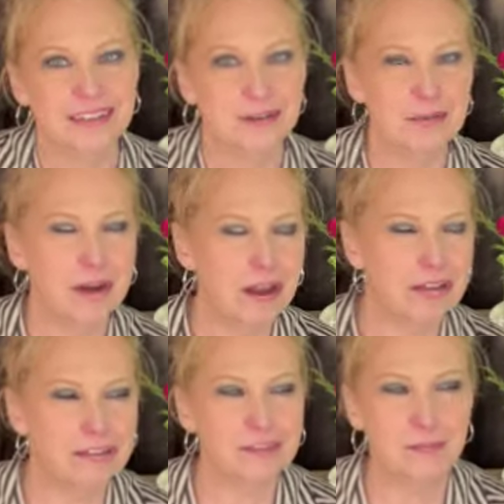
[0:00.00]
We're all
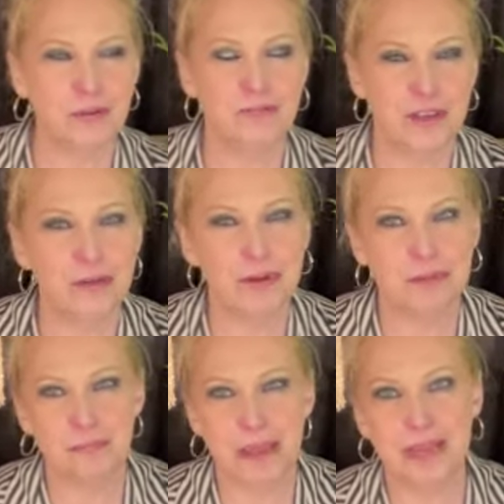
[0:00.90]
just perfume
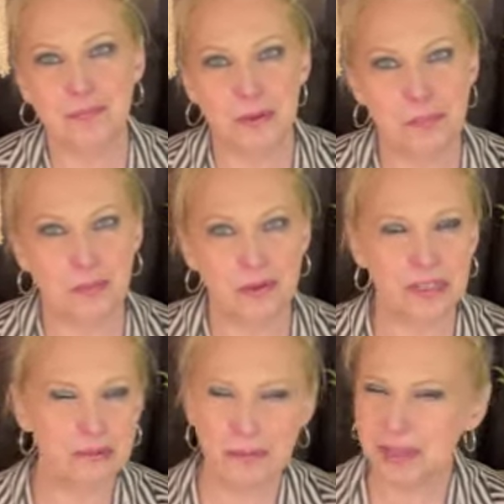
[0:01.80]
and makeup people.
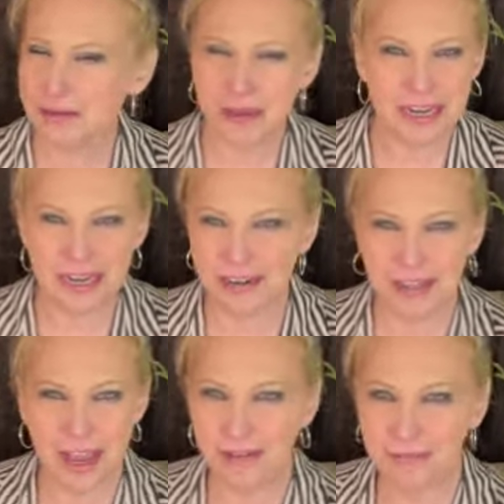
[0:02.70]
Do we really want to hear
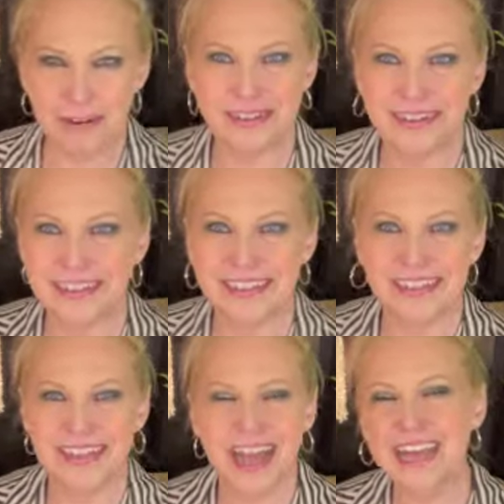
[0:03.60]
the F word?
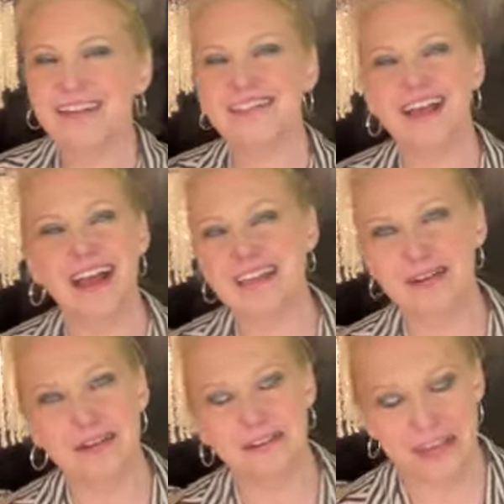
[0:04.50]
I
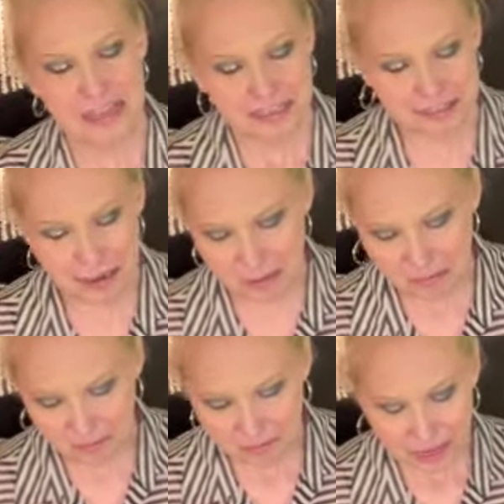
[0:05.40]
don't. So,
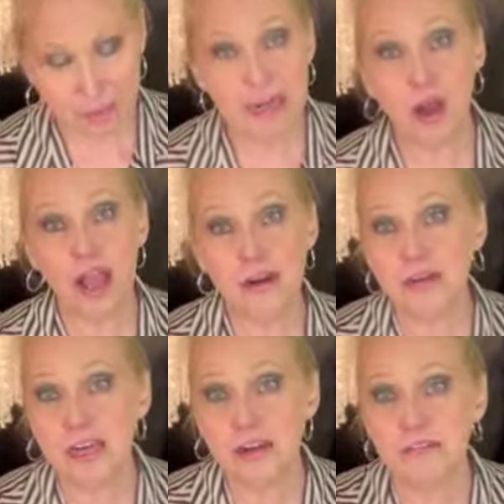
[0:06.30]
I mean, no, I don't
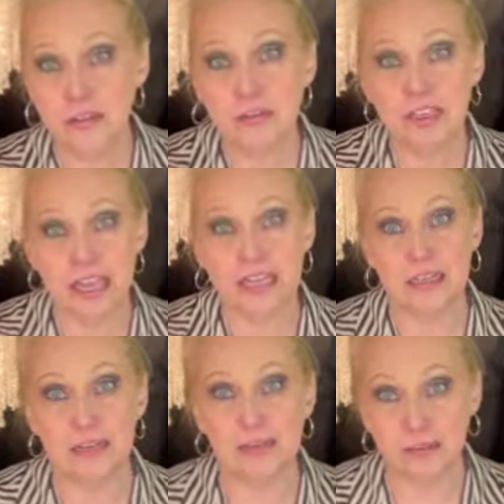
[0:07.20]
care if you say it.
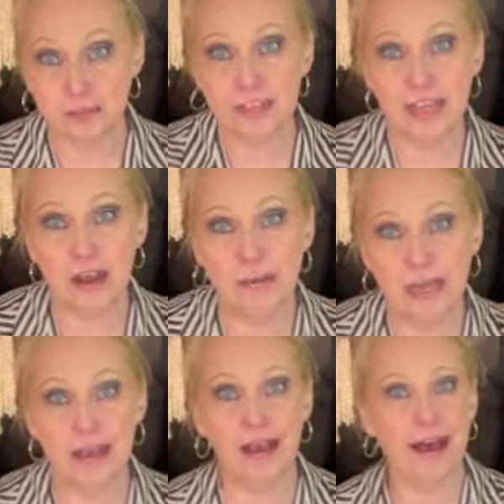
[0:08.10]
If you say it, I'll be
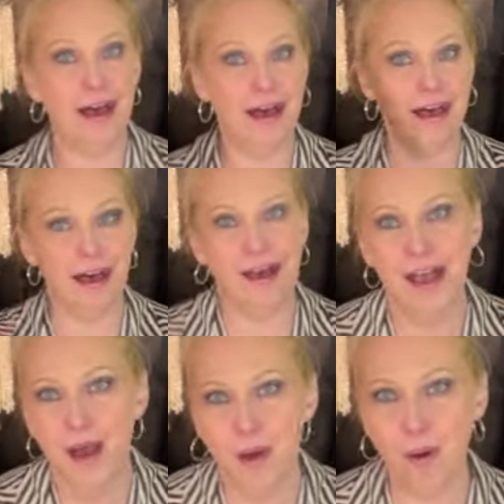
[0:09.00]
like, ha ha ha,
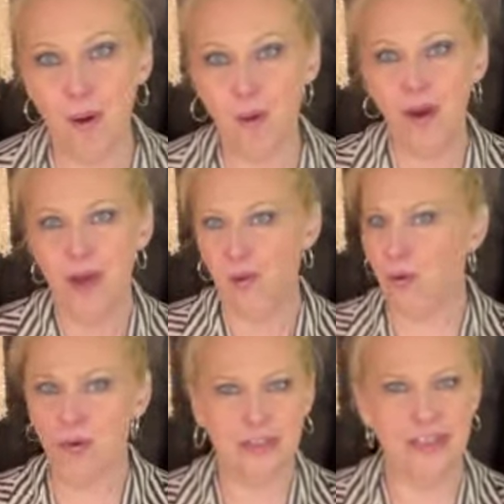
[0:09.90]

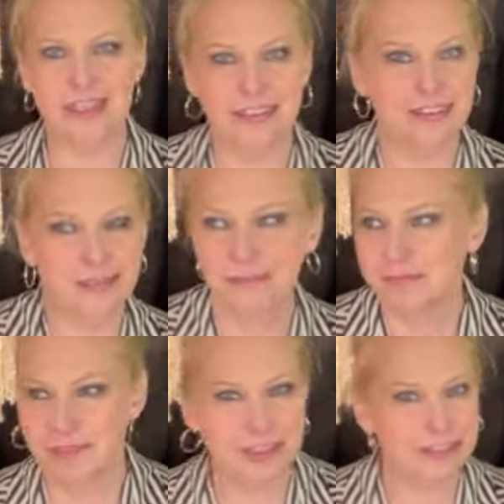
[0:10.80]
oh, she's
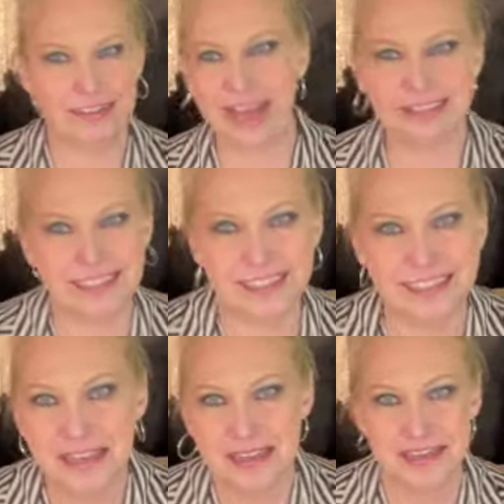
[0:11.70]
sassy,
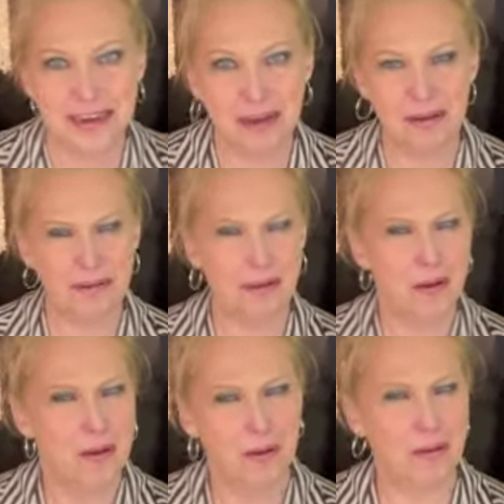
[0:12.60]
or,
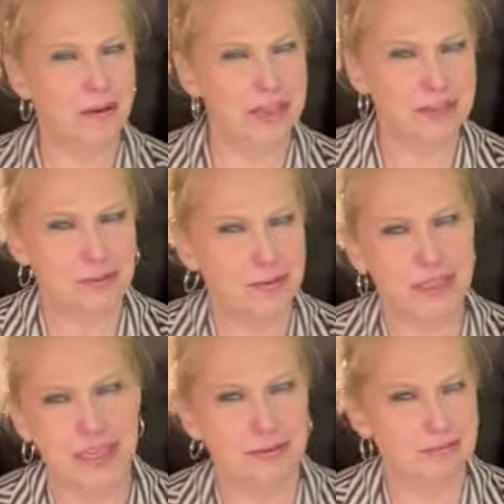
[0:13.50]
oh, he's really,